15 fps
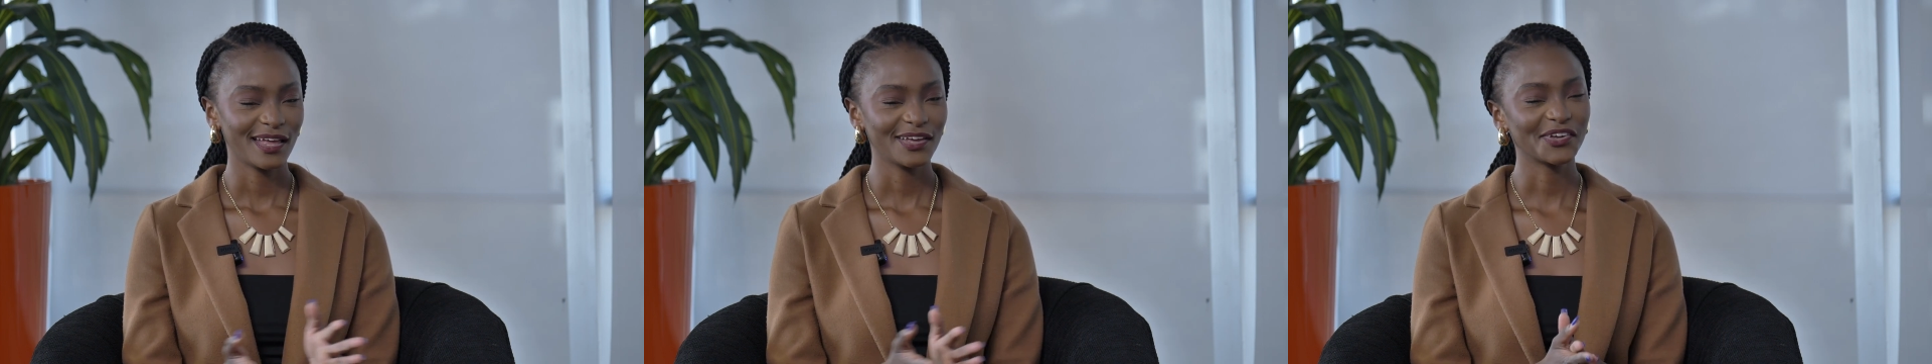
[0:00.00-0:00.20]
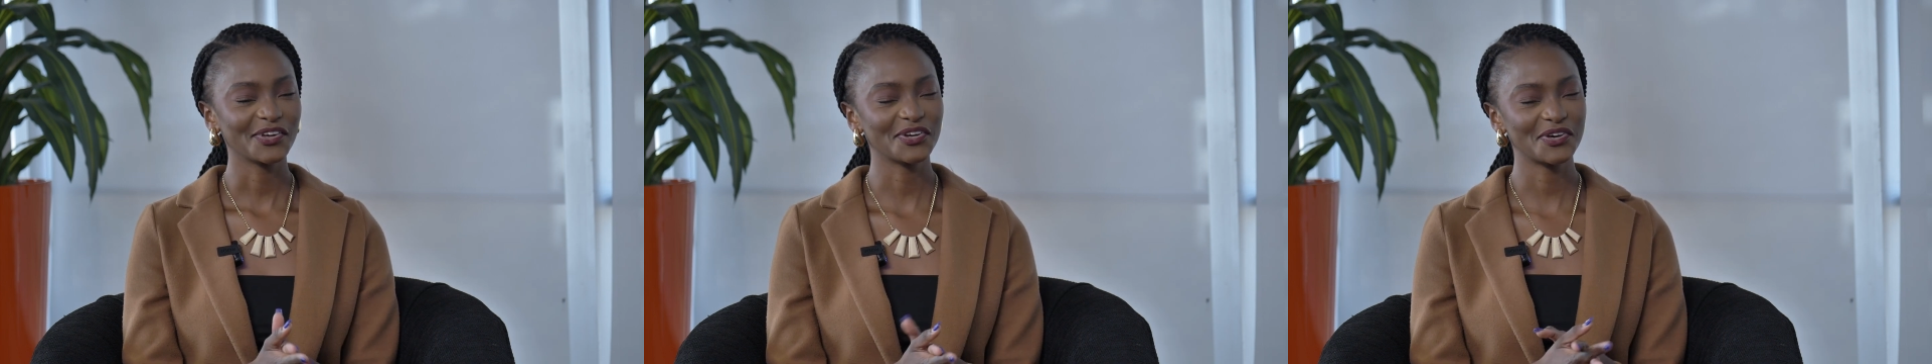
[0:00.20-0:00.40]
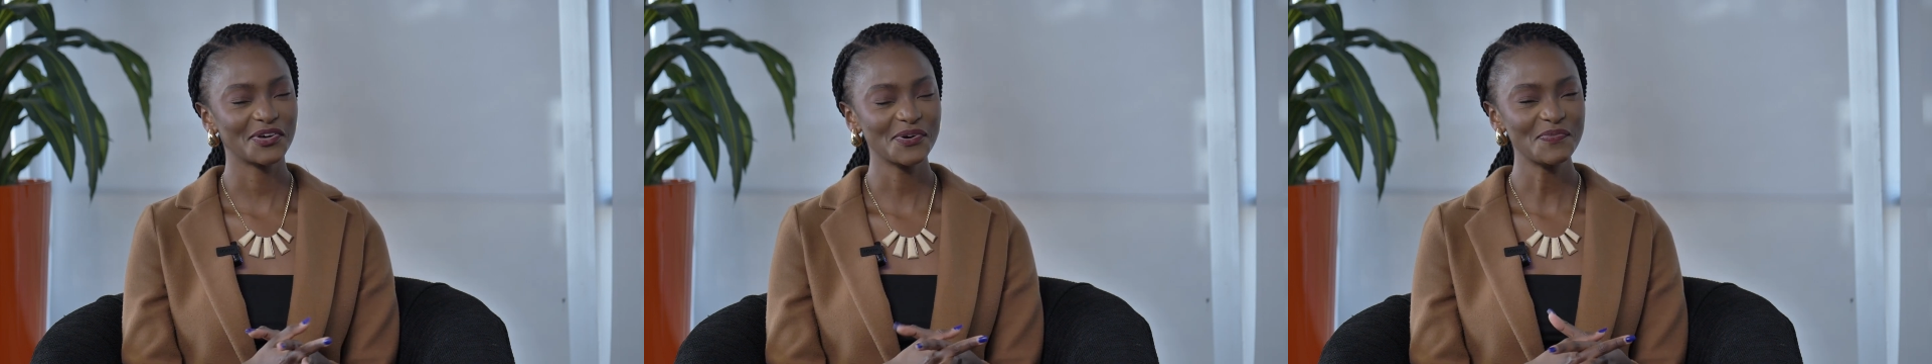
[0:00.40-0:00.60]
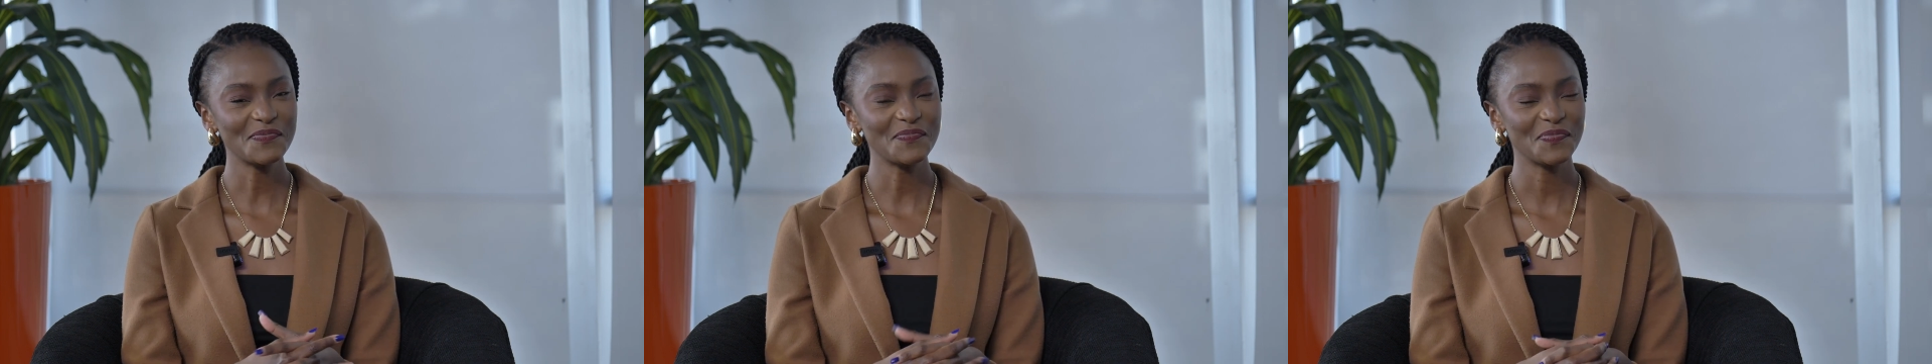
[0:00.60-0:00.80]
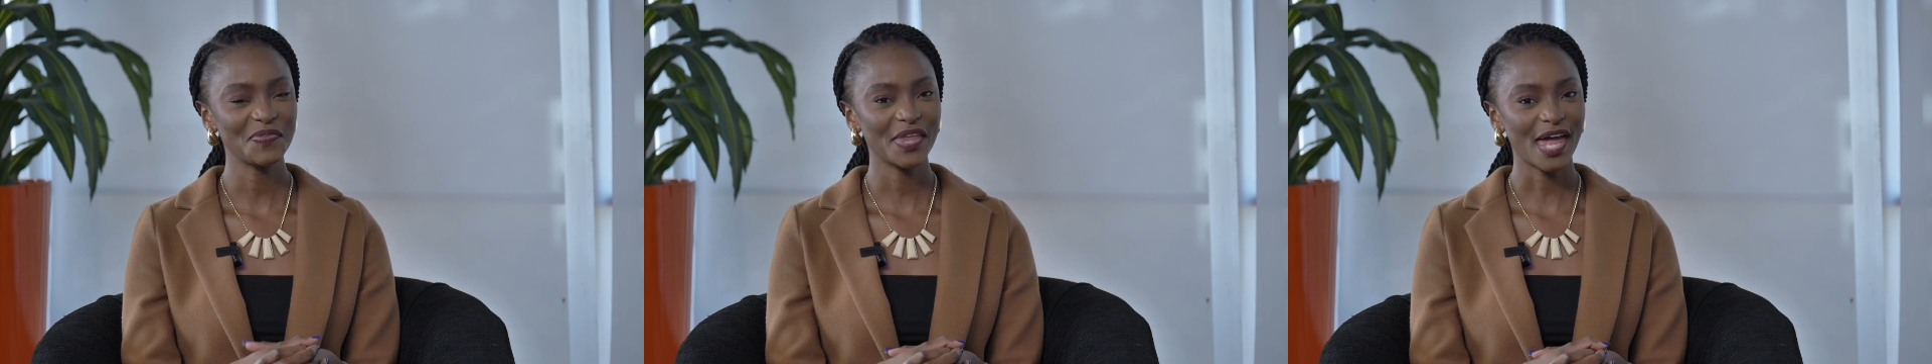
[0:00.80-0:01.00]
You know?
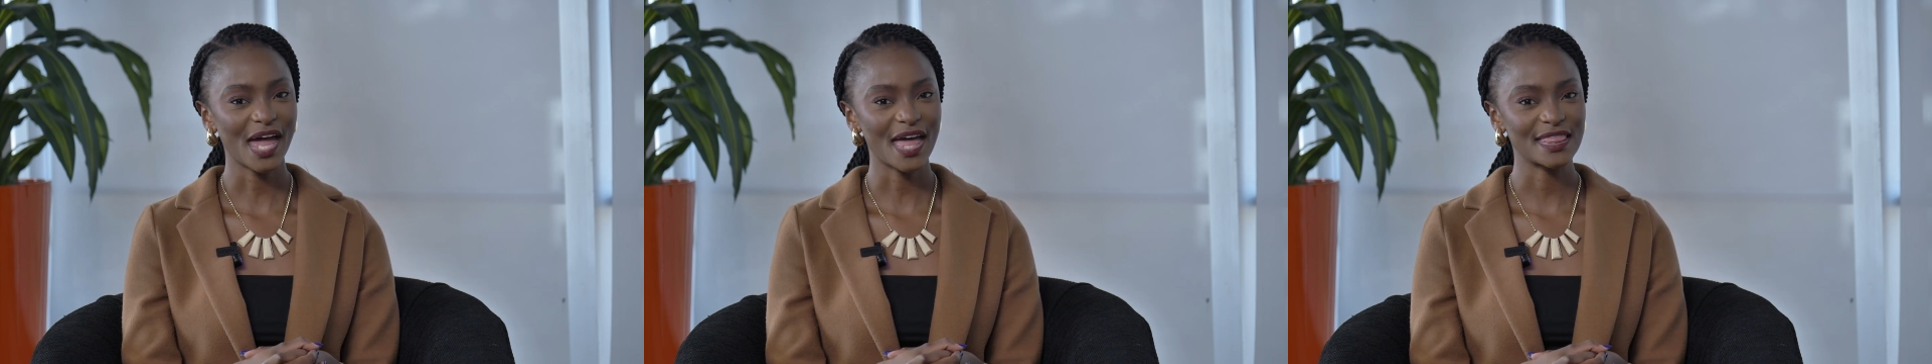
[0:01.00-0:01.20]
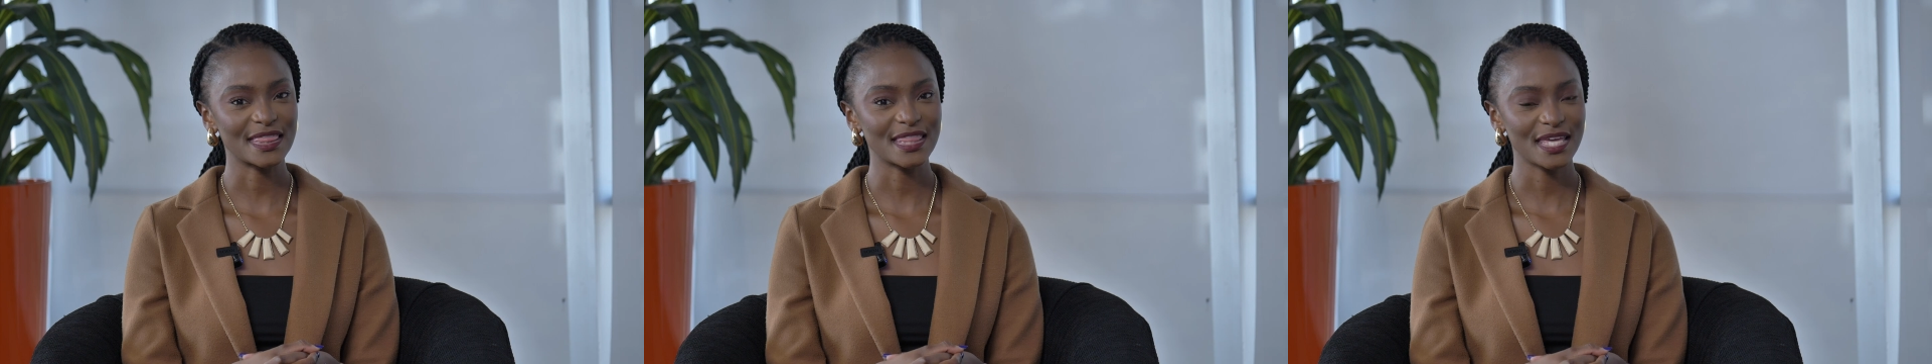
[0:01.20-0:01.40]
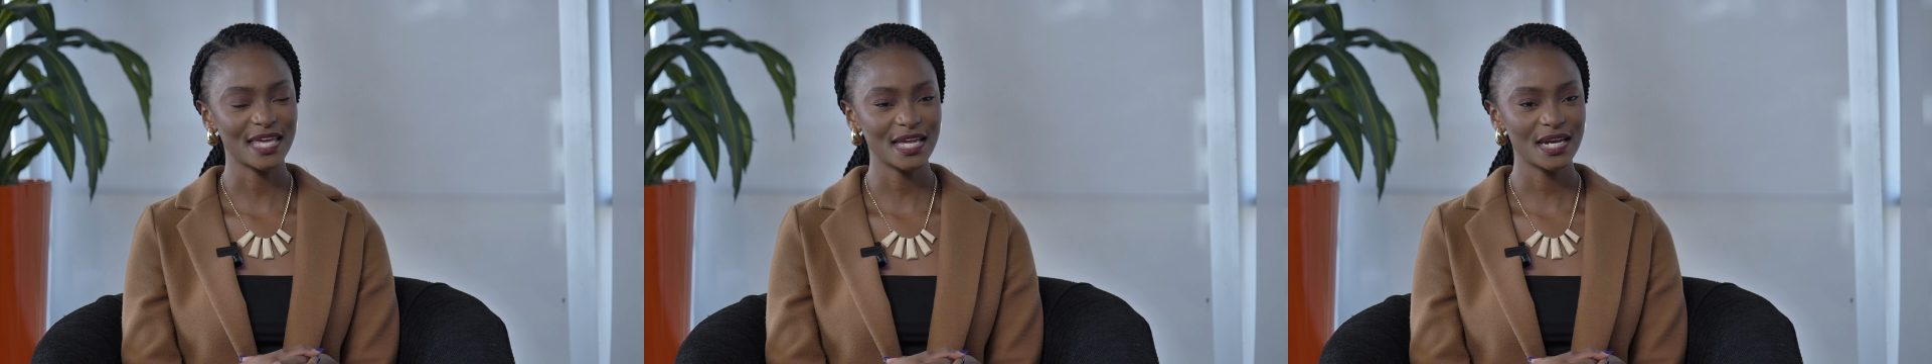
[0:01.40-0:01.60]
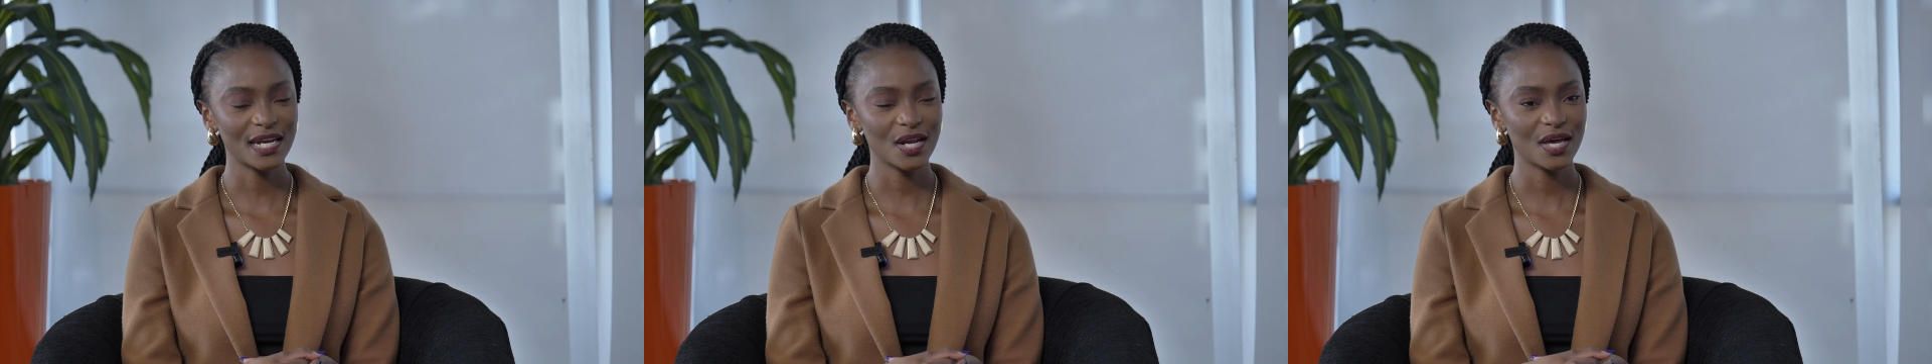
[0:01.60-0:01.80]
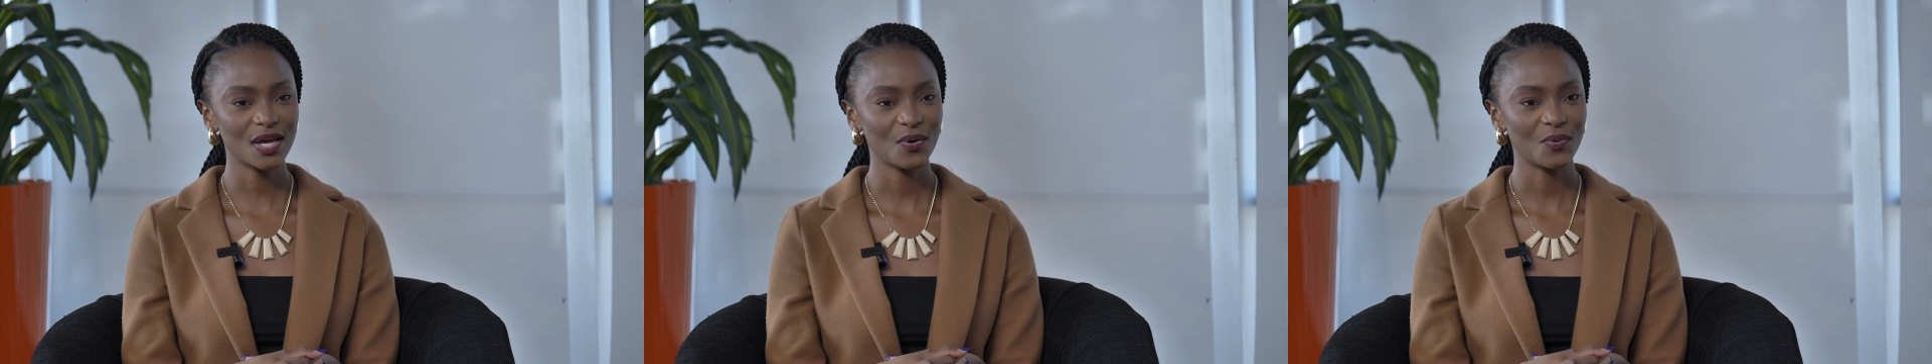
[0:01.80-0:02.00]
And then